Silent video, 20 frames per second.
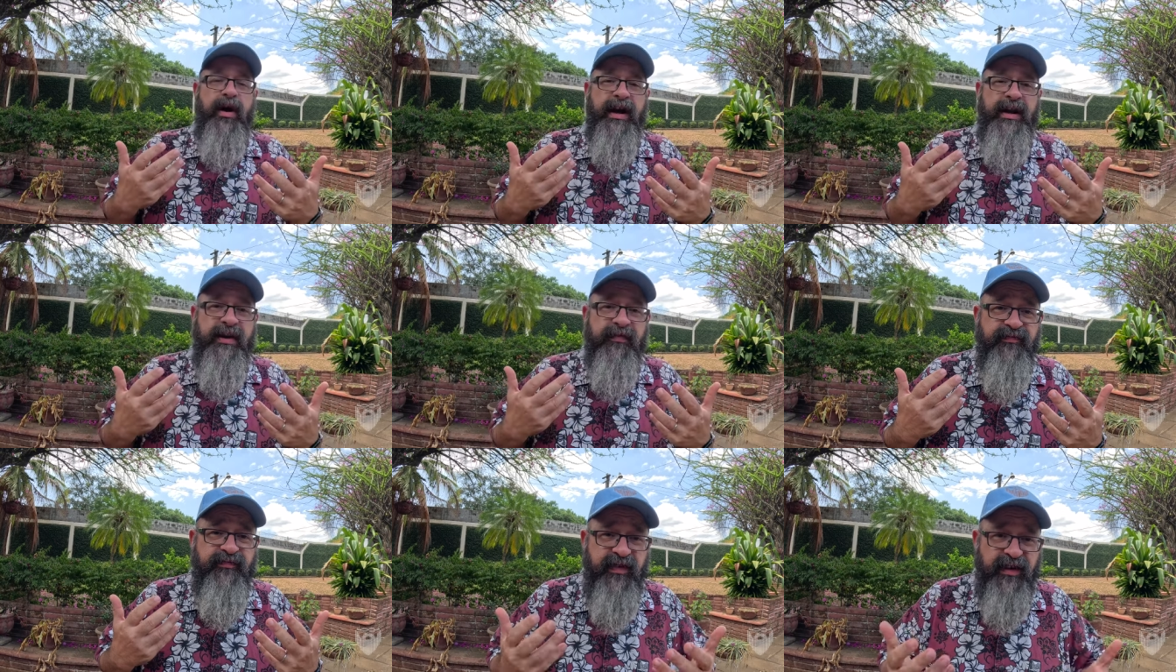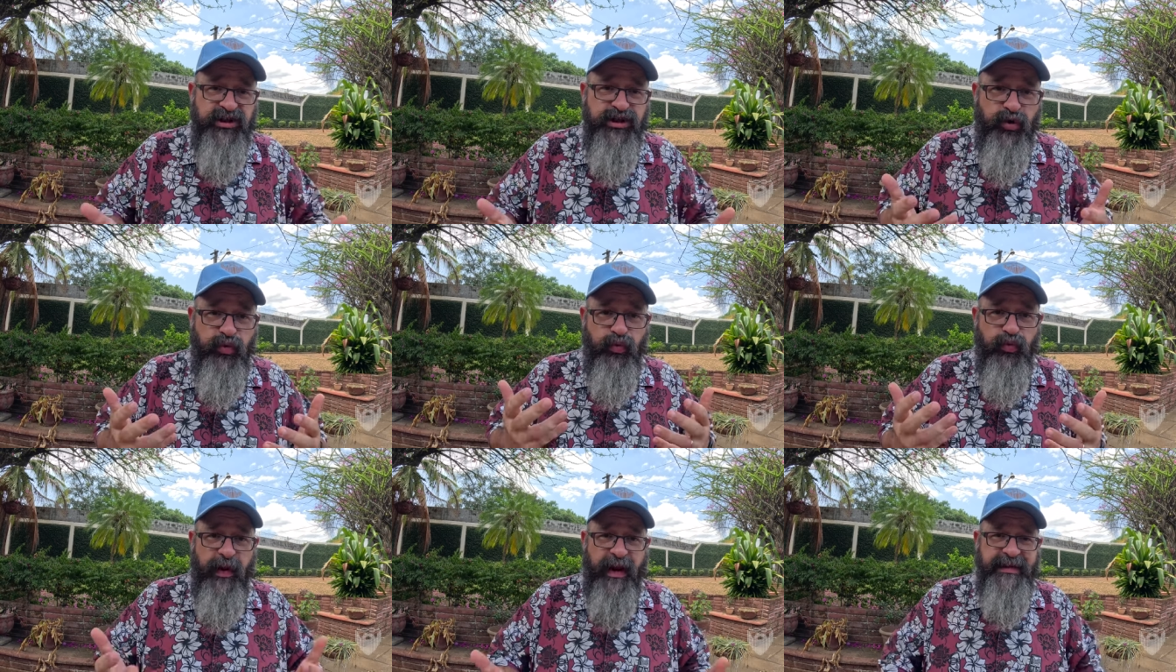an
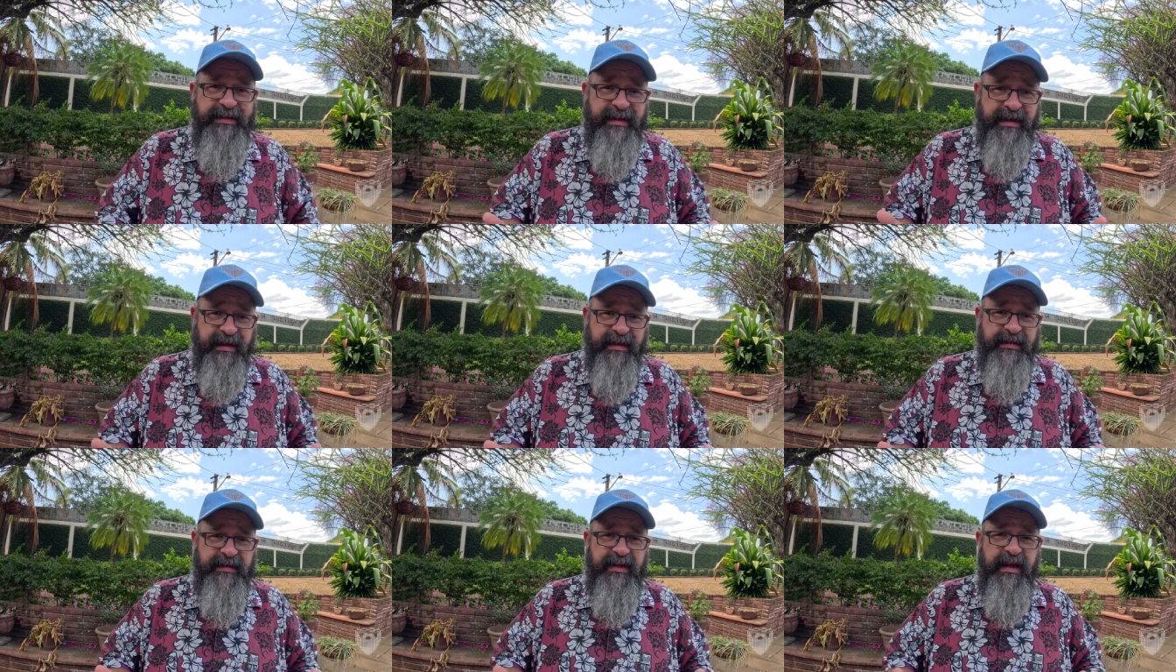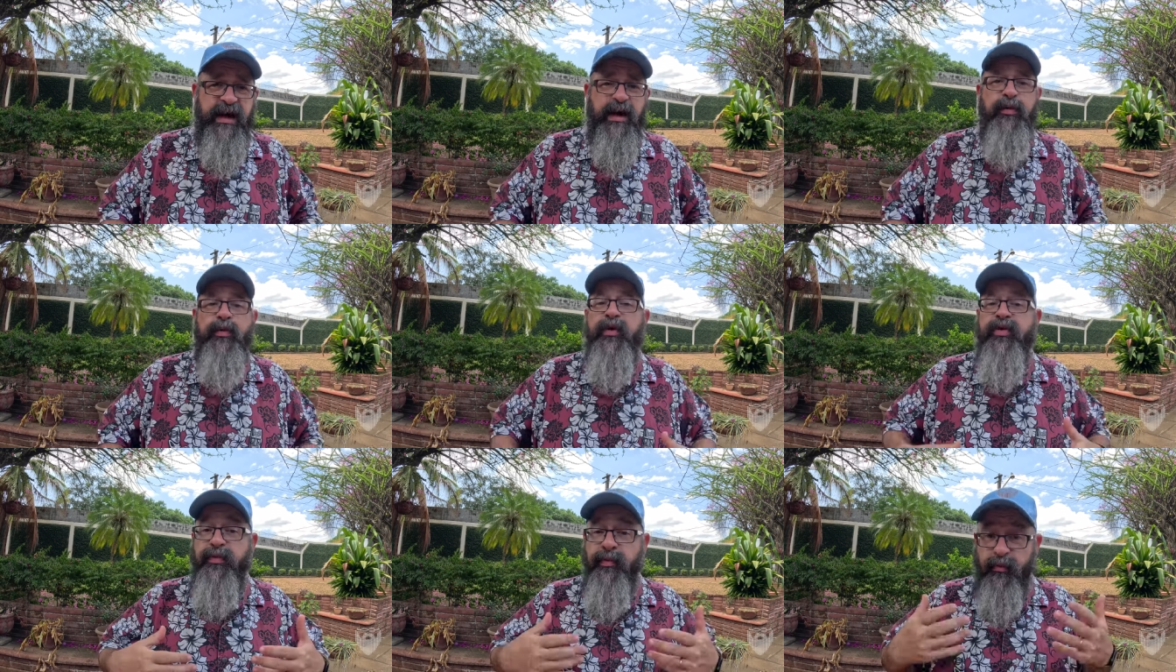official resident
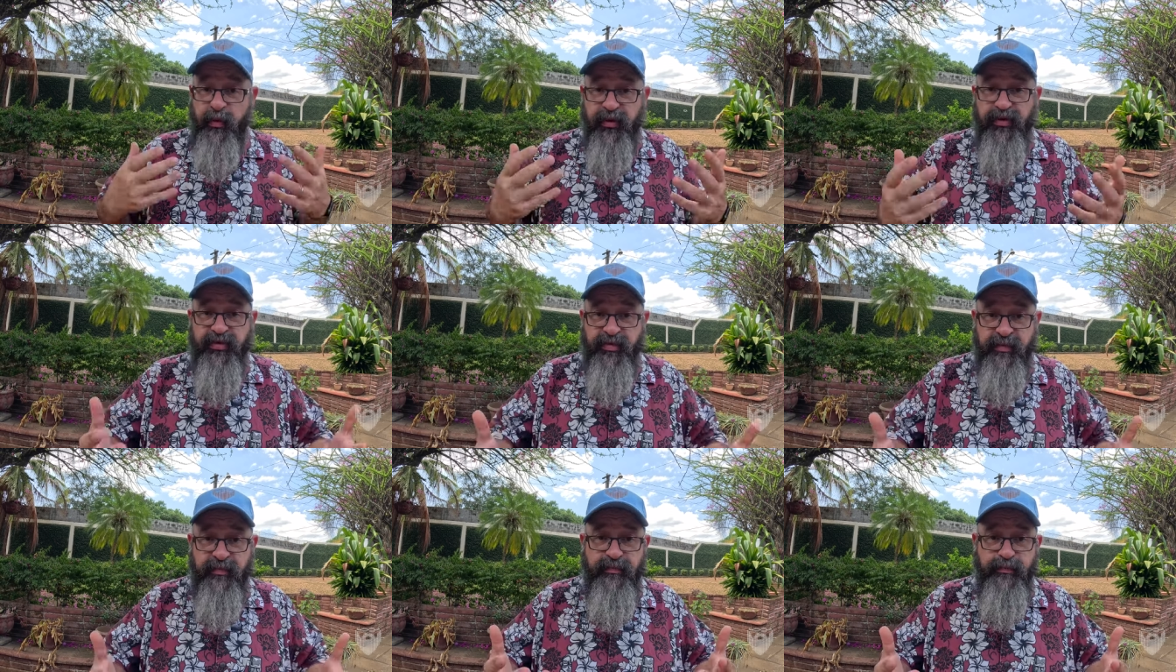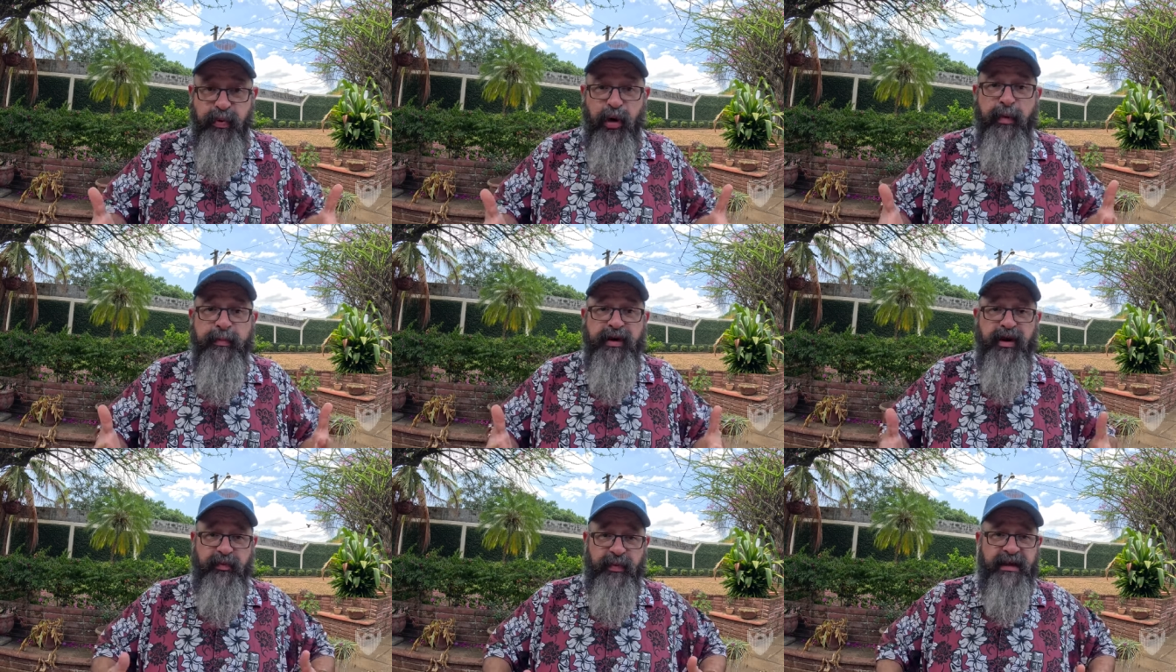with, with
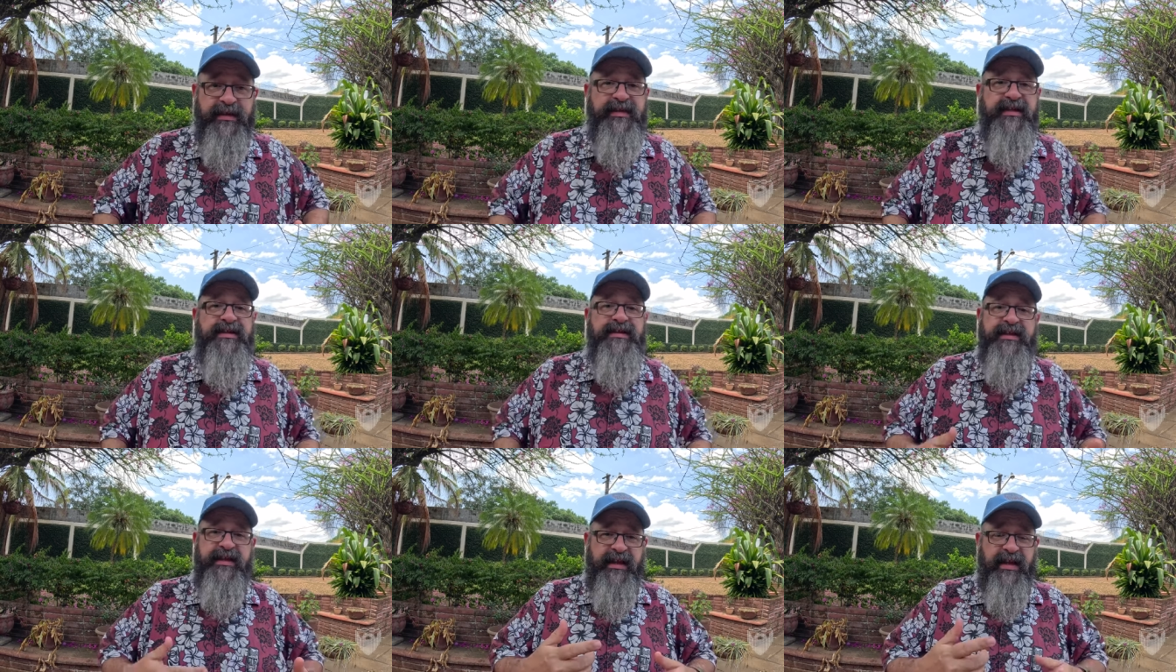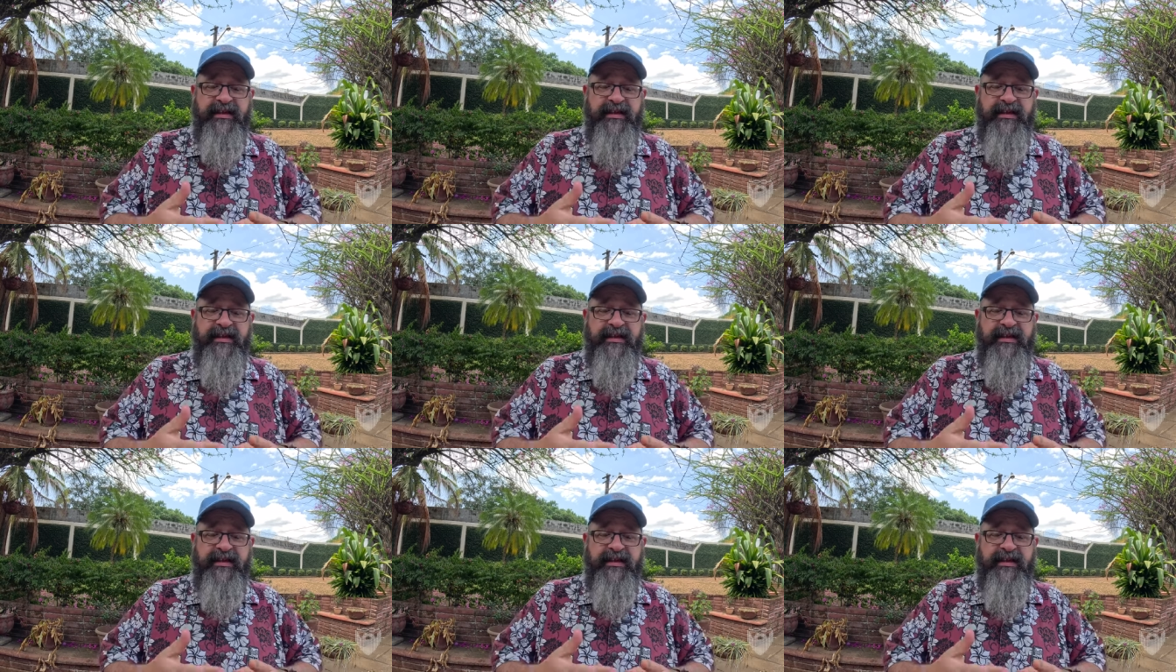permanent residency.